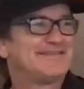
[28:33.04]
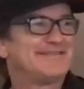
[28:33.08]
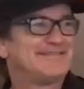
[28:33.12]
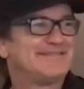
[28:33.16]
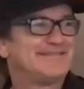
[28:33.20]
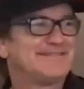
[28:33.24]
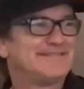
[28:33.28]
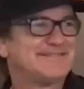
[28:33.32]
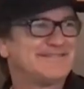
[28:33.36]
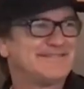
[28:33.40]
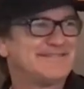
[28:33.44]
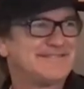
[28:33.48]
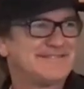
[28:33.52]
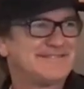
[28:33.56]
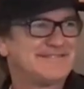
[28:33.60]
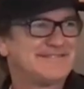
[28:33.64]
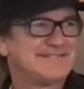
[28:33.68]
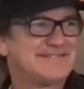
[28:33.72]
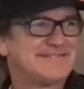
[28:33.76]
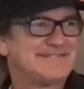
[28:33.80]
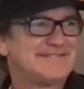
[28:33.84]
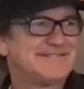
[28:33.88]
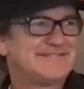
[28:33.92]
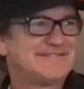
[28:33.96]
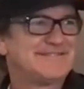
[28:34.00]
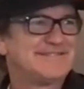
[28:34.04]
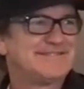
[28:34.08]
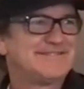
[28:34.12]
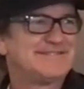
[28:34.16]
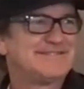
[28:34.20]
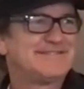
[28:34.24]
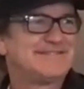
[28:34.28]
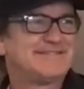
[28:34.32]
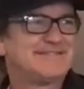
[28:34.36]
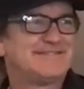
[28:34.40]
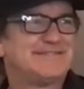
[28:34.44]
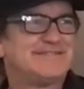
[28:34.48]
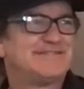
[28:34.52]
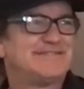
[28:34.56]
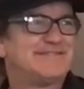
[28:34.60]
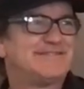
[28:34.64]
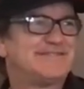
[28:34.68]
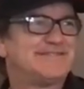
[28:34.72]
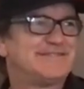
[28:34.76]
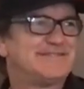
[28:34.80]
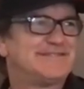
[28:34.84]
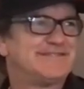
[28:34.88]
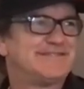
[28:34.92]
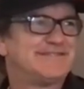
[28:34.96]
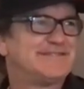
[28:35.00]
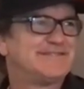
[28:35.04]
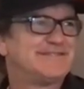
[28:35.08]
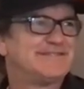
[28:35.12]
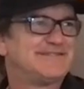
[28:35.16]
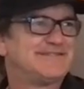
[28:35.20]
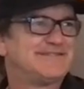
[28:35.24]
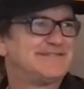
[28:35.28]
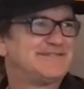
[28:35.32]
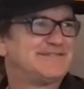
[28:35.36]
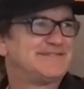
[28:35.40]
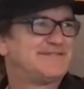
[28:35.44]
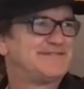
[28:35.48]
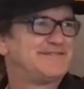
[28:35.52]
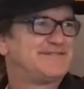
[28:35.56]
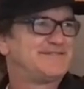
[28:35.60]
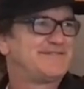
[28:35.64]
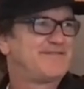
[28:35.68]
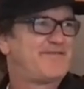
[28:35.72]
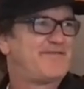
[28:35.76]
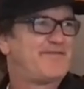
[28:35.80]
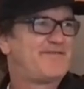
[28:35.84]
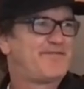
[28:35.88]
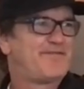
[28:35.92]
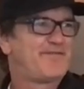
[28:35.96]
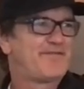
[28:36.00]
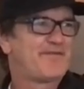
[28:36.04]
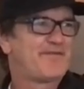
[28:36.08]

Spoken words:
No words are spoken by the person on screen.